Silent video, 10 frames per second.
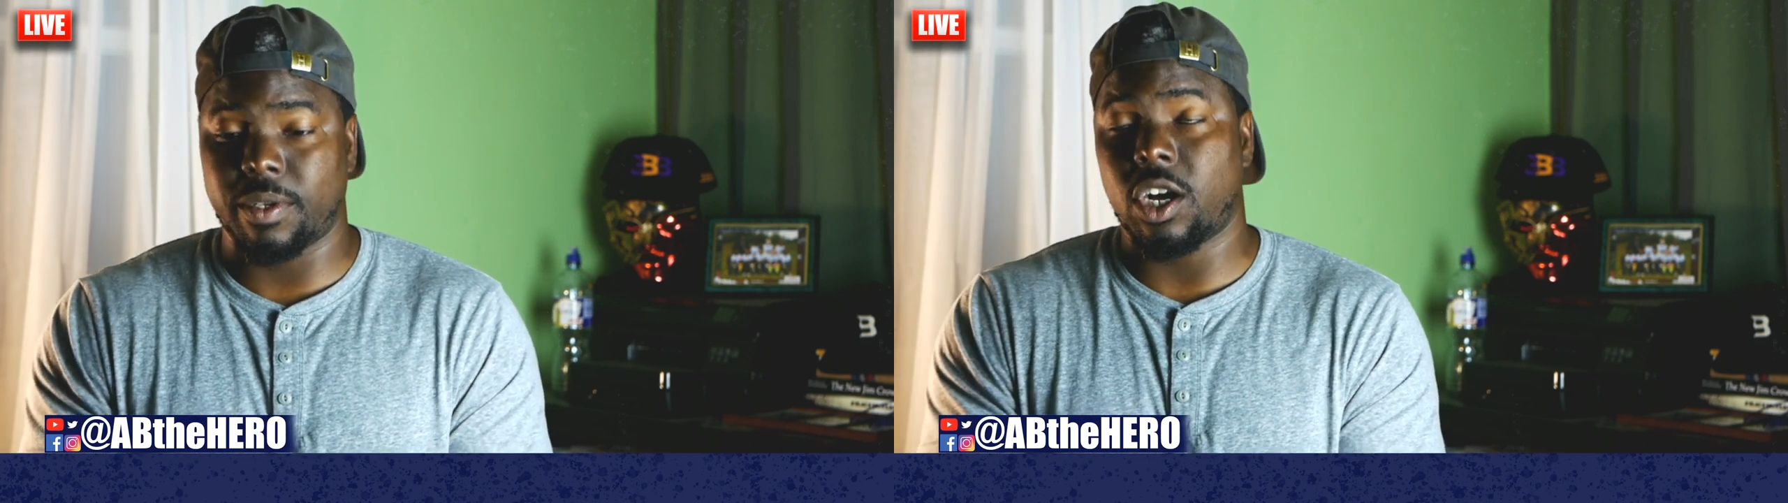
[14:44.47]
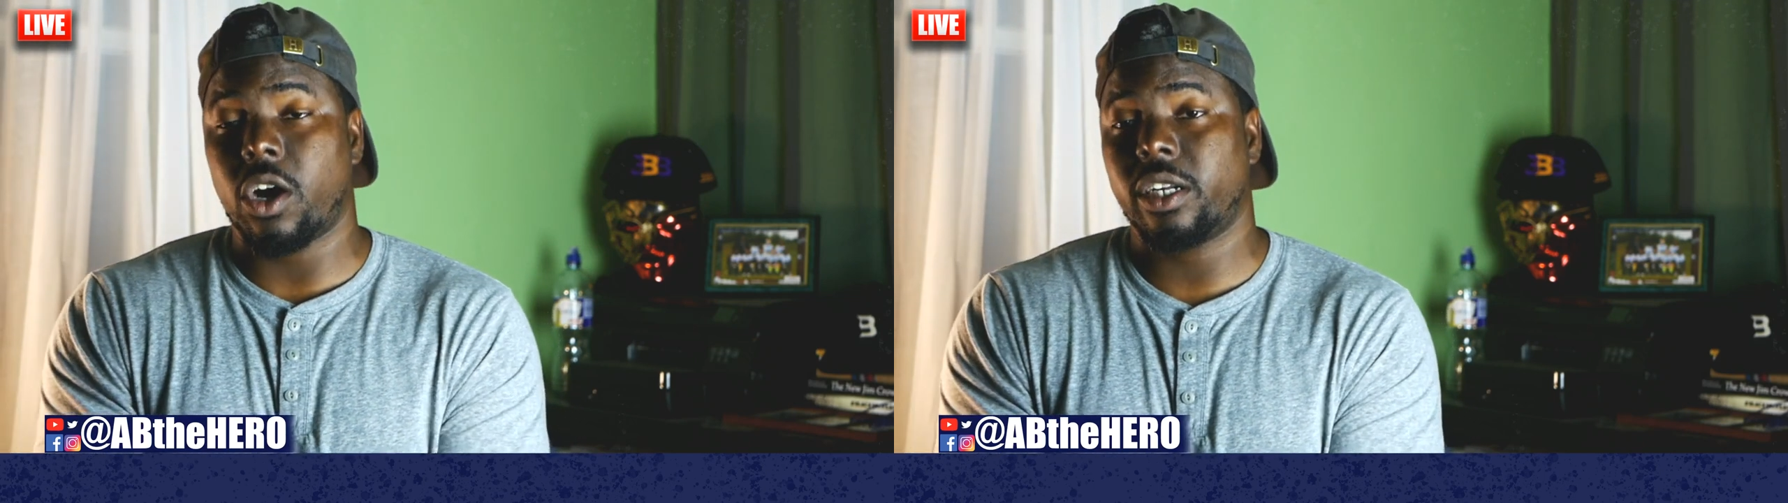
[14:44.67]

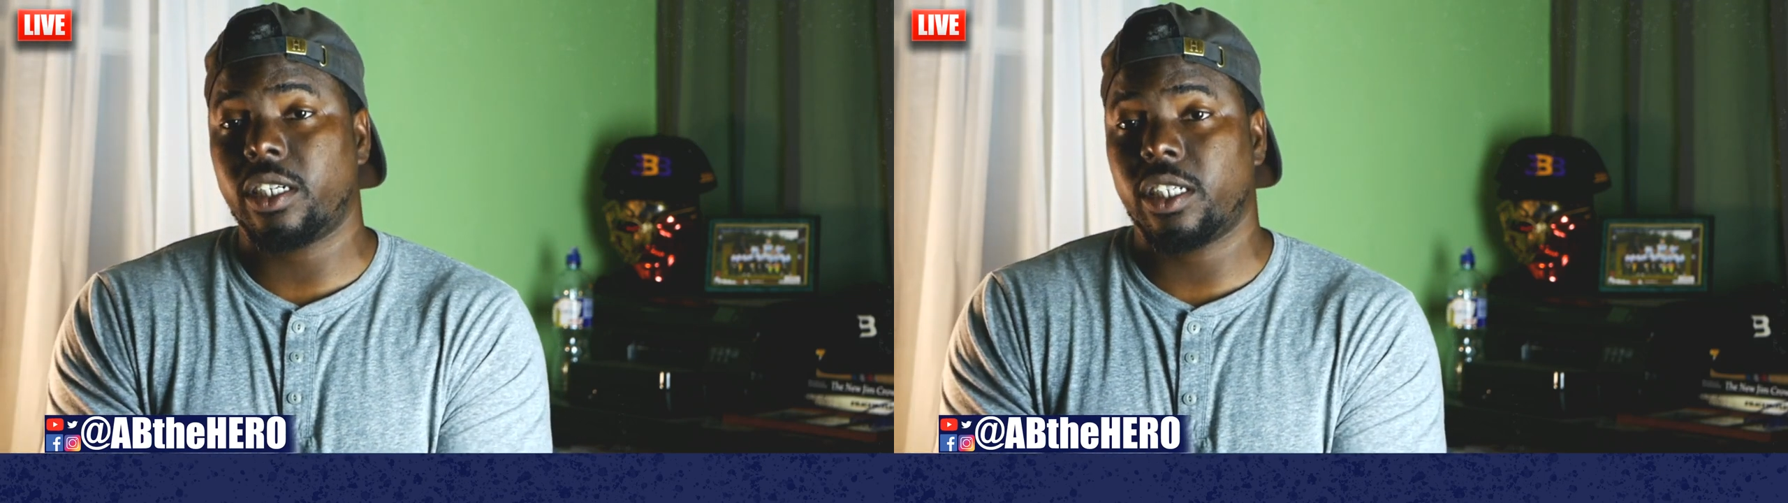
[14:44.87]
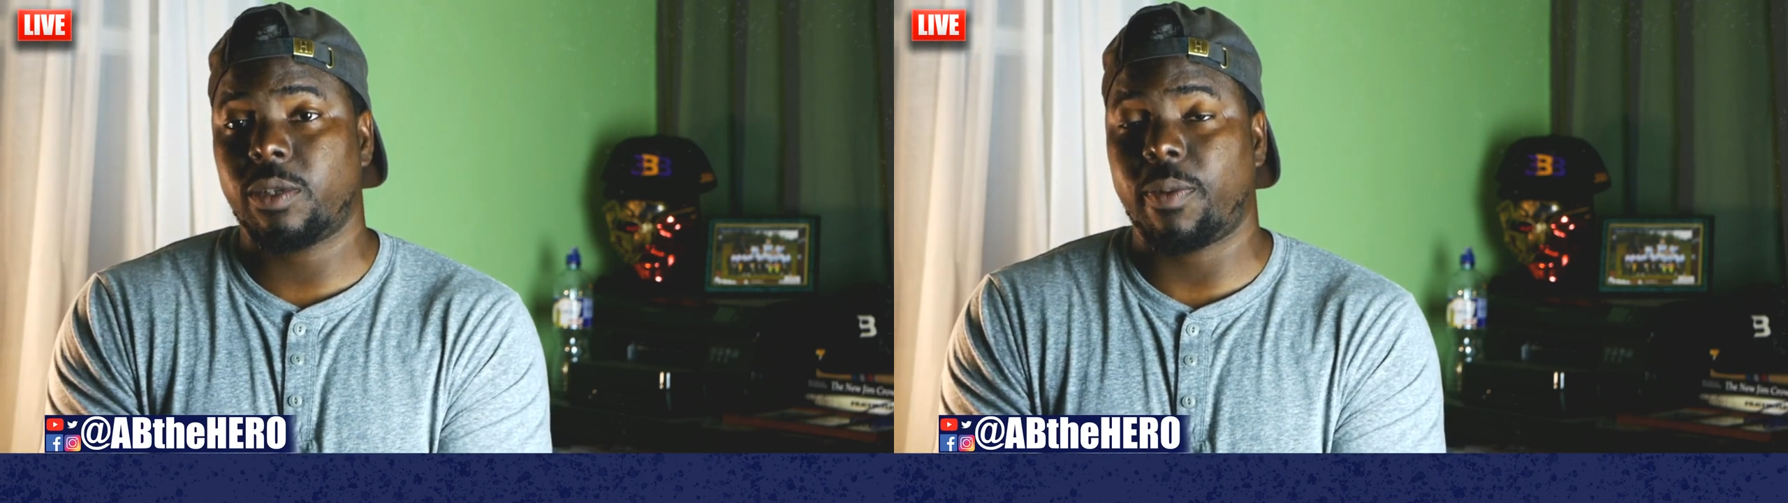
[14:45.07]
caught
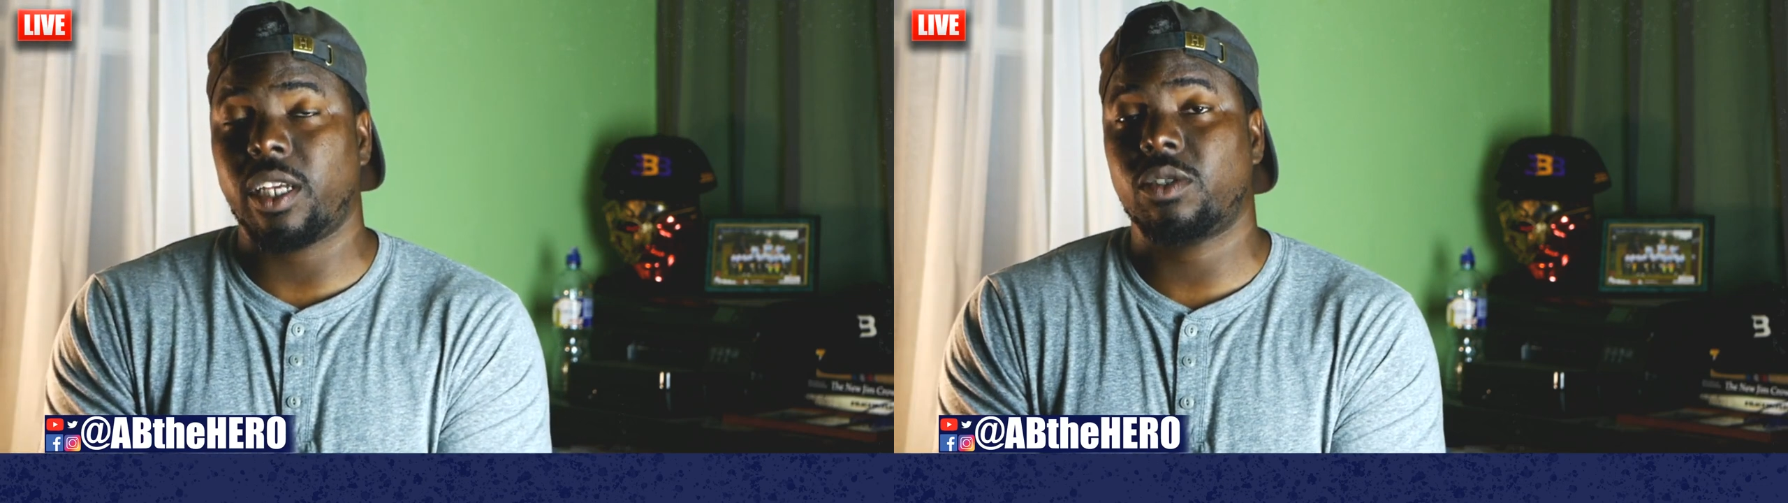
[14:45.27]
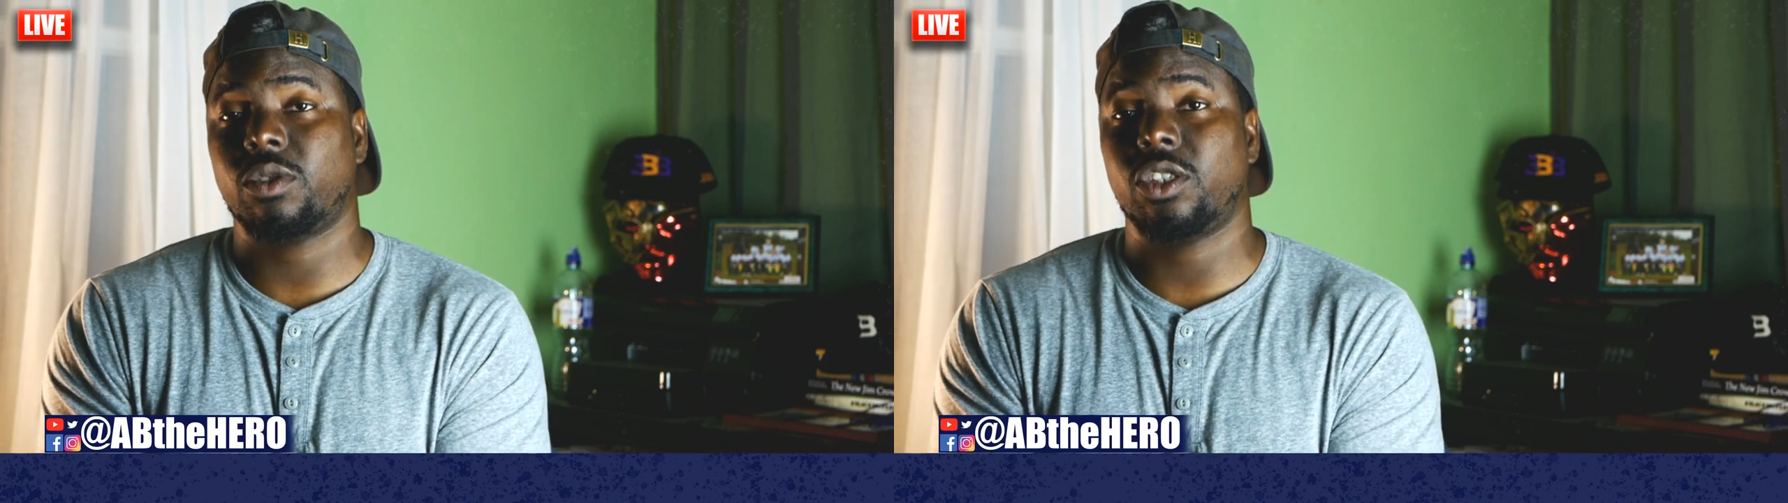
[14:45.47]
in a space where